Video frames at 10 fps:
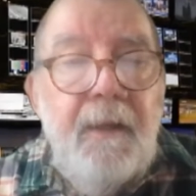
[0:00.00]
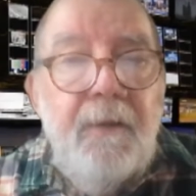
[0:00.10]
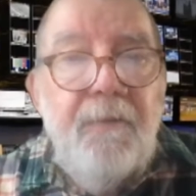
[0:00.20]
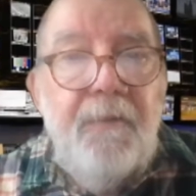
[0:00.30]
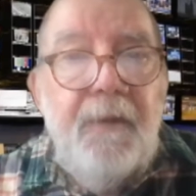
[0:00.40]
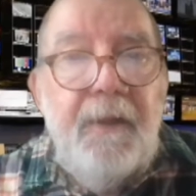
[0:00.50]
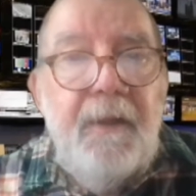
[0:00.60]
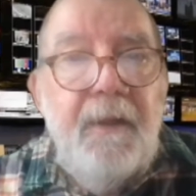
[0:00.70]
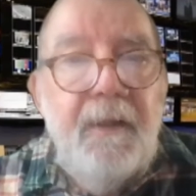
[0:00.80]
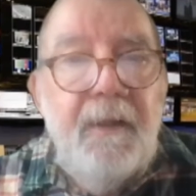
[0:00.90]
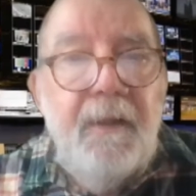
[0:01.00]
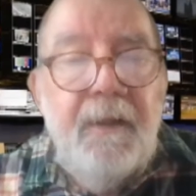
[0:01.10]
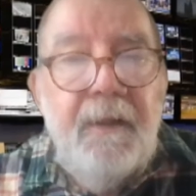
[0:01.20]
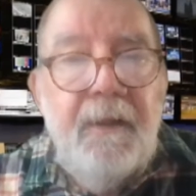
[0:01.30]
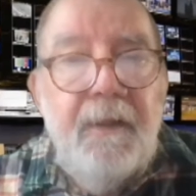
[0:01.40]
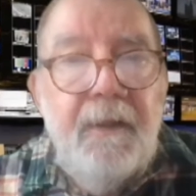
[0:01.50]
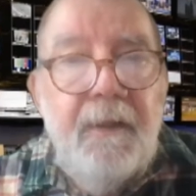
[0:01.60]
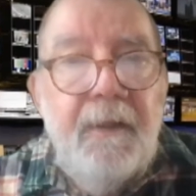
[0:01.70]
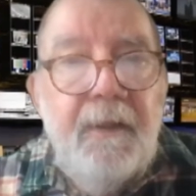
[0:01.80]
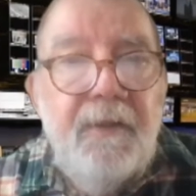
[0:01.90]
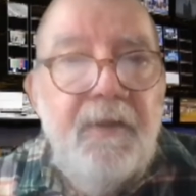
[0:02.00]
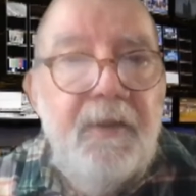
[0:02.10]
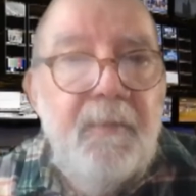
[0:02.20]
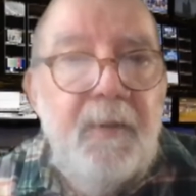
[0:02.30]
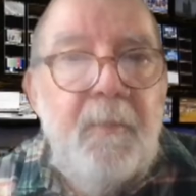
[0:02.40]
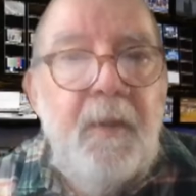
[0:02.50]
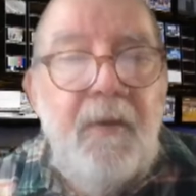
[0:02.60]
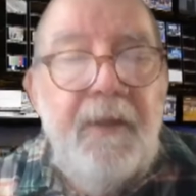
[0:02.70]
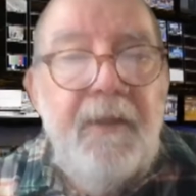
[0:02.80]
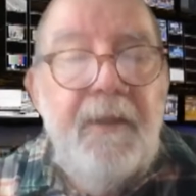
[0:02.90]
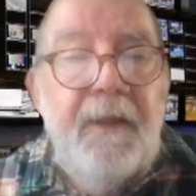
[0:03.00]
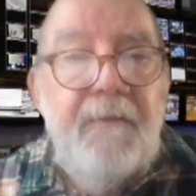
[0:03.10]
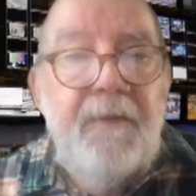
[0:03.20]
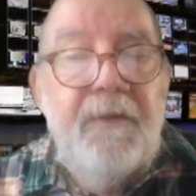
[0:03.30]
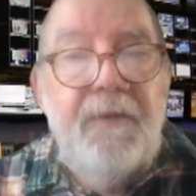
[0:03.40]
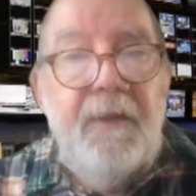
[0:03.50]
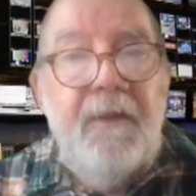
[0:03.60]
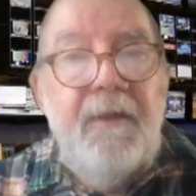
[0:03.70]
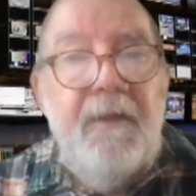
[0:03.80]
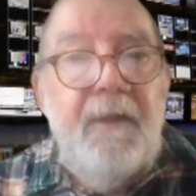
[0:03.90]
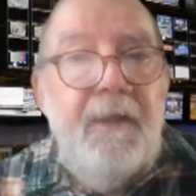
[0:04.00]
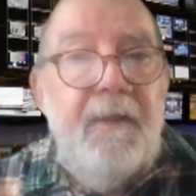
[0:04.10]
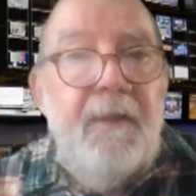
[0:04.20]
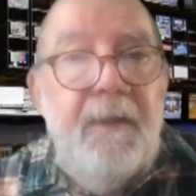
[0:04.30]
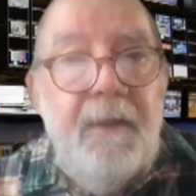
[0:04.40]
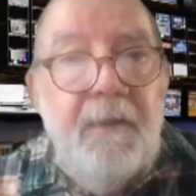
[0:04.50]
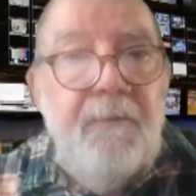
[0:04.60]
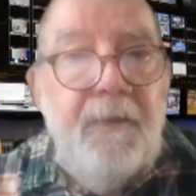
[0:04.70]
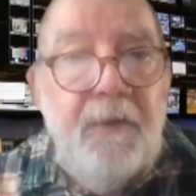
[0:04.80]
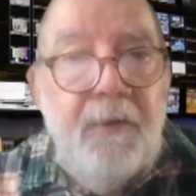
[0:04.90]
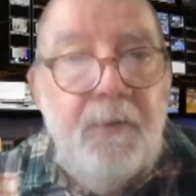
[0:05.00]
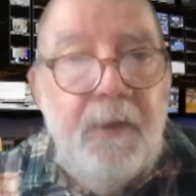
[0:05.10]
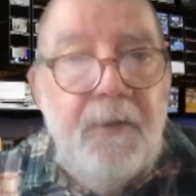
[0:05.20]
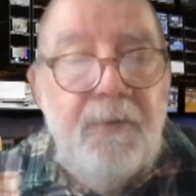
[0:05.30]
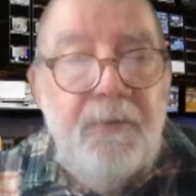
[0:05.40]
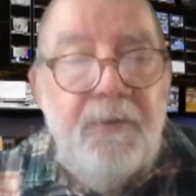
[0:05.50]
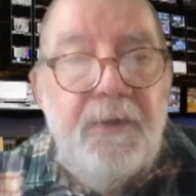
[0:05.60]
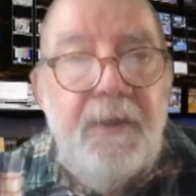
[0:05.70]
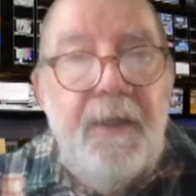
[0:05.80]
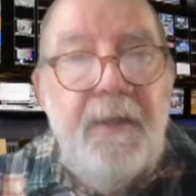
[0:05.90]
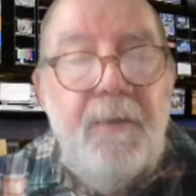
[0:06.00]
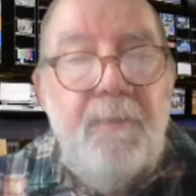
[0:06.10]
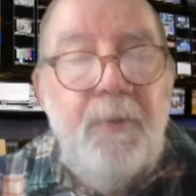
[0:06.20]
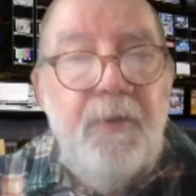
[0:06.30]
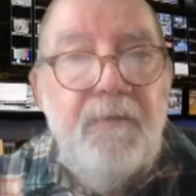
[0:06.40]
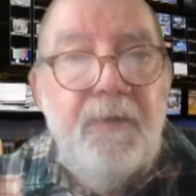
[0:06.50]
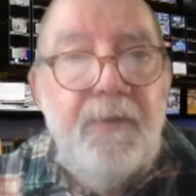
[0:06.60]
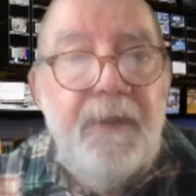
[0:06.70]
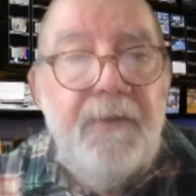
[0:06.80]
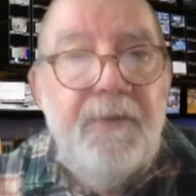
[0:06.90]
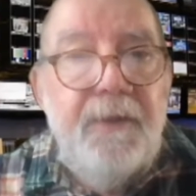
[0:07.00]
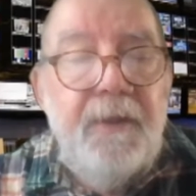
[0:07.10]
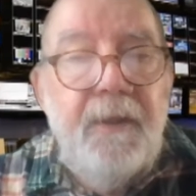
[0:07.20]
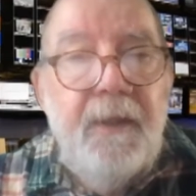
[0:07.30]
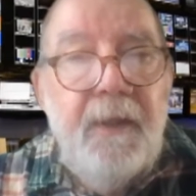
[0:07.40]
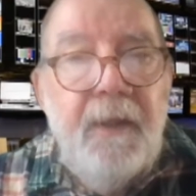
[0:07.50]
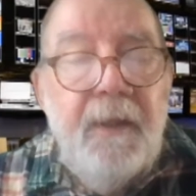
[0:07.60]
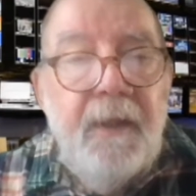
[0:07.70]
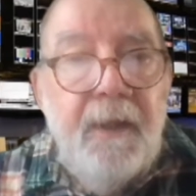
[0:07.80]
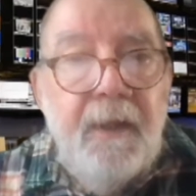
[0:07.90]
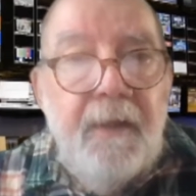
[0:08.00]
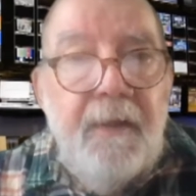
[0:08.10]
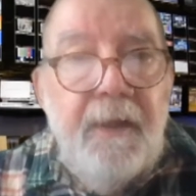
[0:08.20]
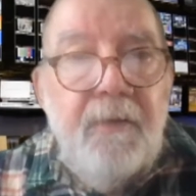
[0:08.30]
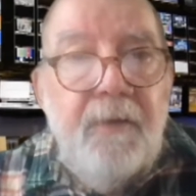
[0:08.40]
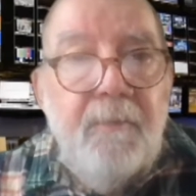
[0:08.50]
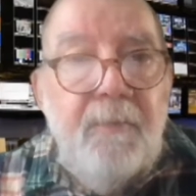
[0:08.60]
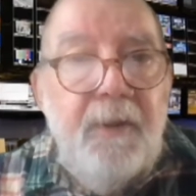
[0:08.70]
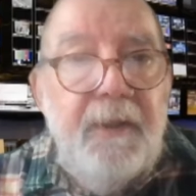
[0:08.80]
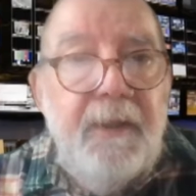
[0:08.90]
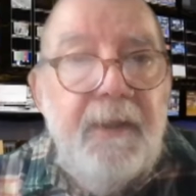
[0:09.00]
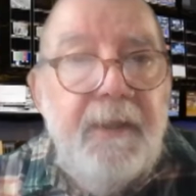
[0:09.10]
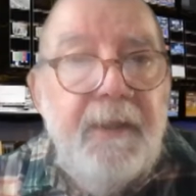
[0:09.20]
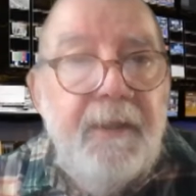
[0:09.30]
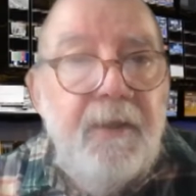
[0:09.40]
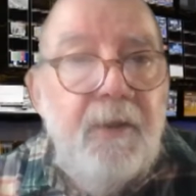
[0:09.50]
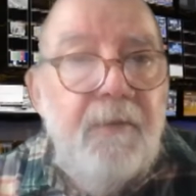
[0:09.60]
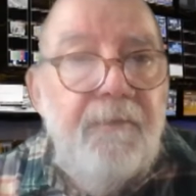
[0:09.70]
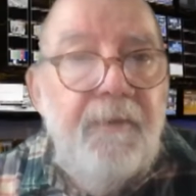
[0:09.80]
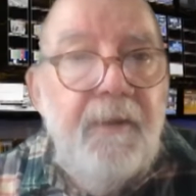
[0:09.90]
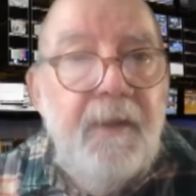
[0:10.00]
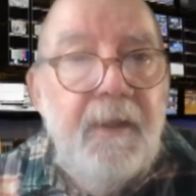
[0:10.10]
since I'm in America, I have to say, if the aggressors take the port of Odessa, that'll completely cut off